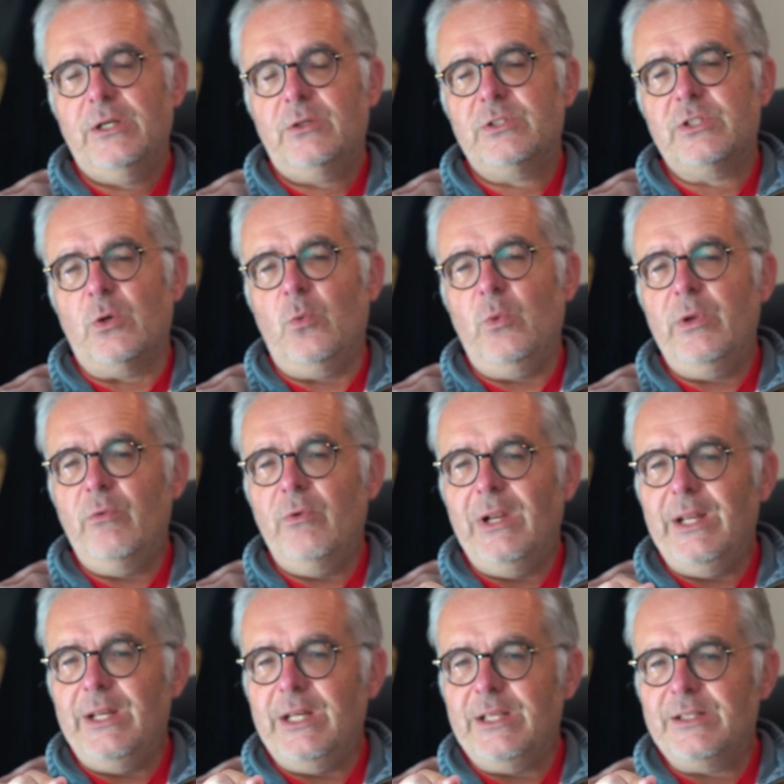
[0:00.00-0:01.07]
So we
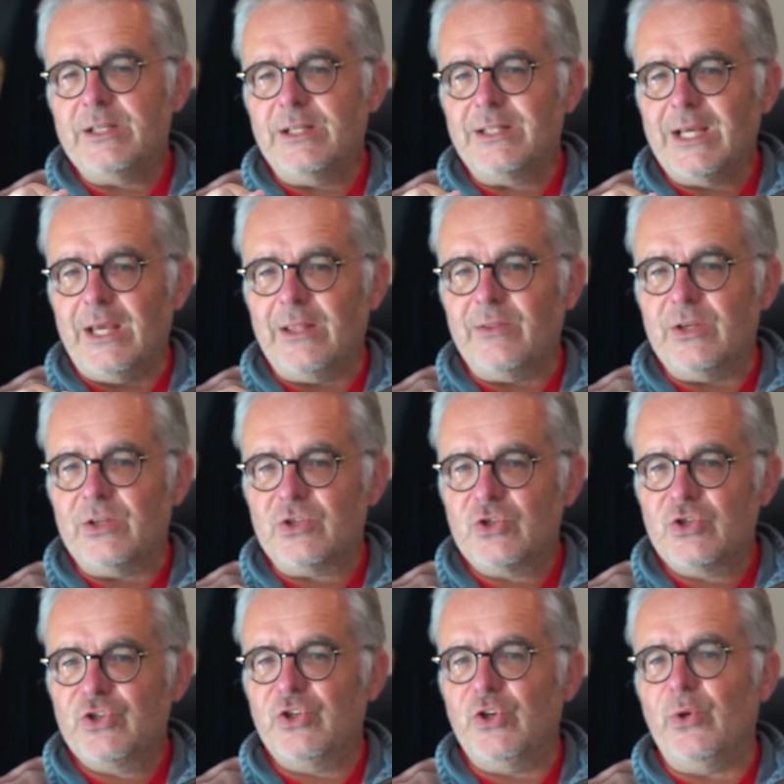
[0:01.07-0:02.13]
really need to take this
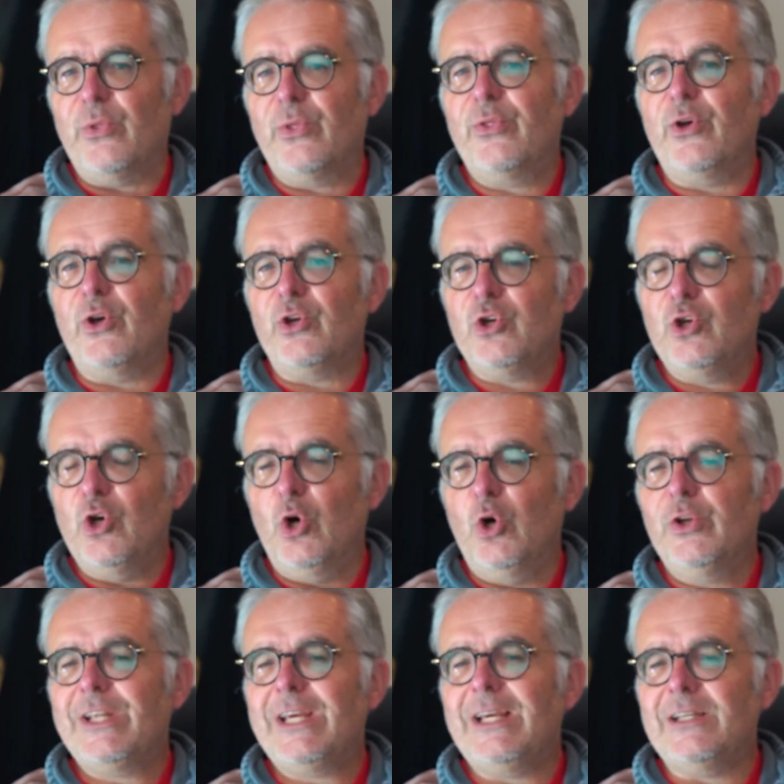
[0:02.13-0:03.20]
truth that
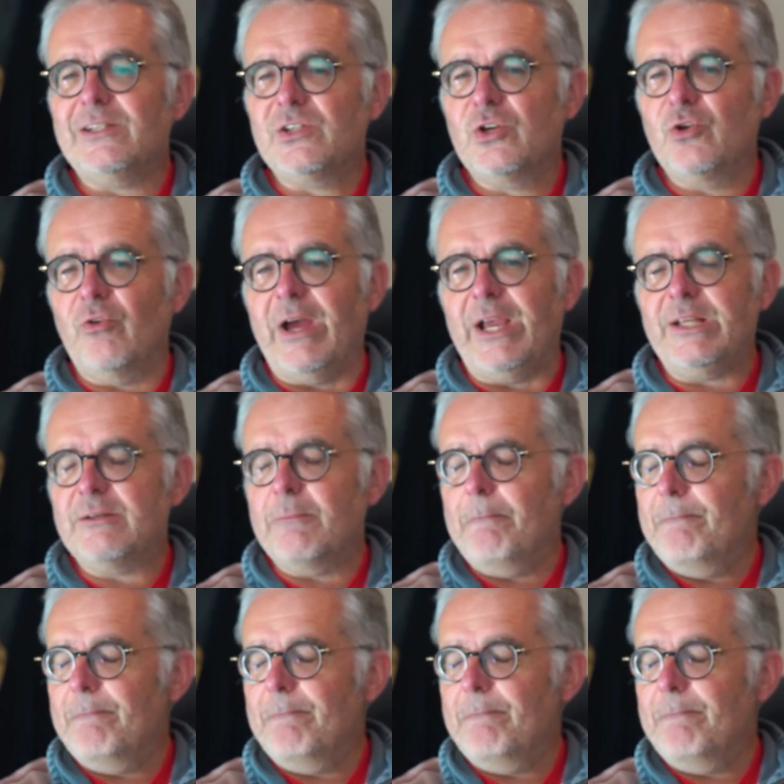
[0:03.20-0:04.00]
God is great,